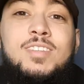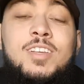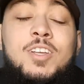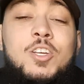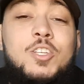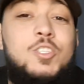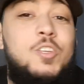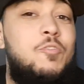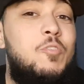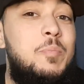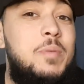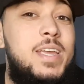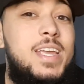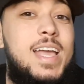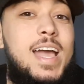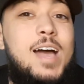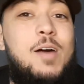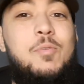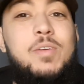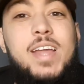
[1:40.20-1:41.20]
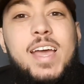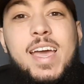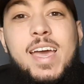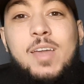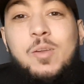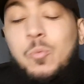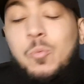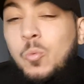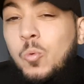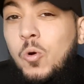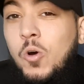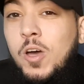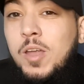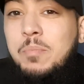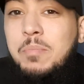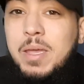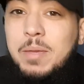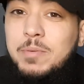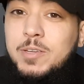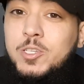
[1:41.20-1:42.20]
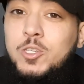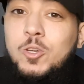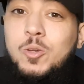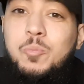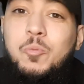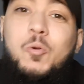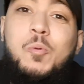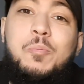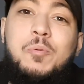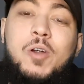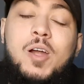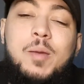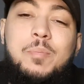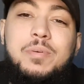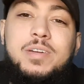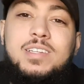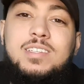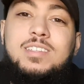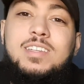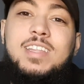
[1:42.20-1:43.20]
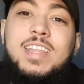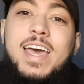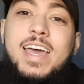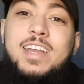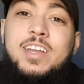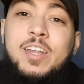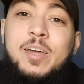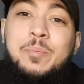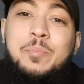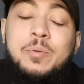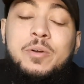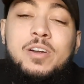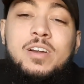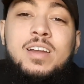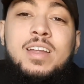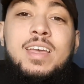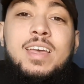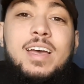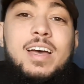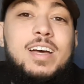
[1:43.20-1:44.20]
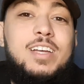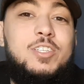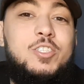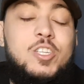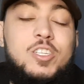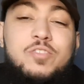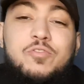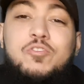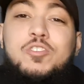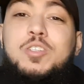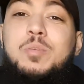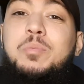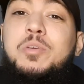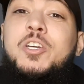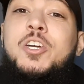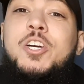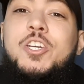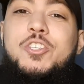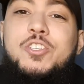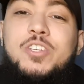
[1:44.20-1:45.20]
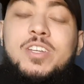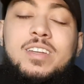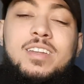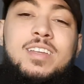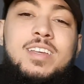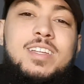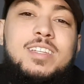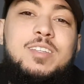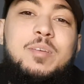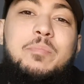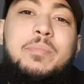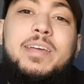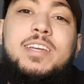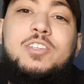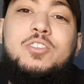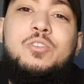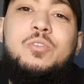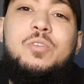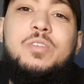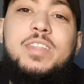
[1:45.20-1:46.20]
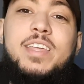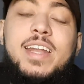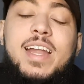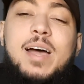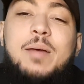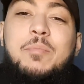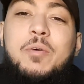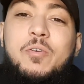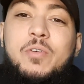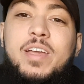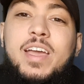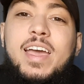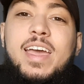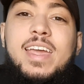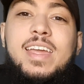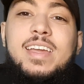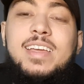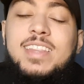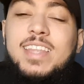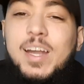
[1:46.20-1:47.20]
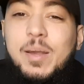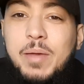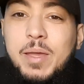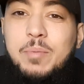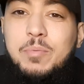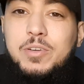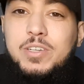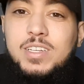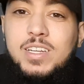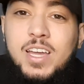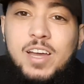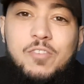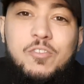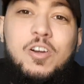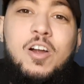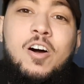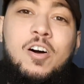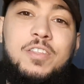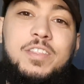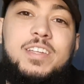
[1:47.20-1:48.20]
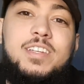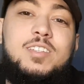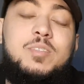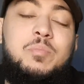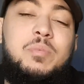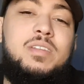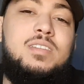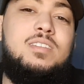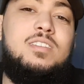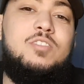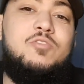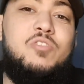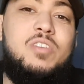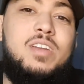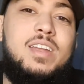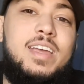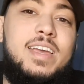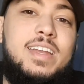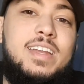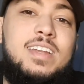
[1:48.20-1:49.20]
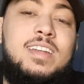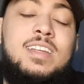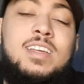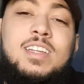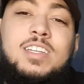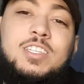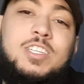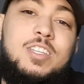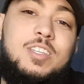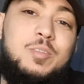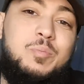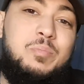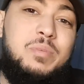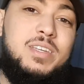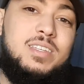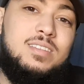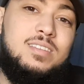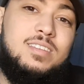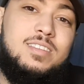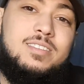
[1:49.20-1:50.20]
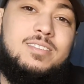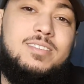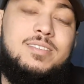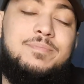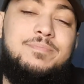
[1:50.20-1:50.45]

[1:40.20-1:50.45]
So for me, I would add 1, maybe 2 more properties to that number just for some cushion to make sure that I'm okay and that I'm able to cover all the expenses related to this business.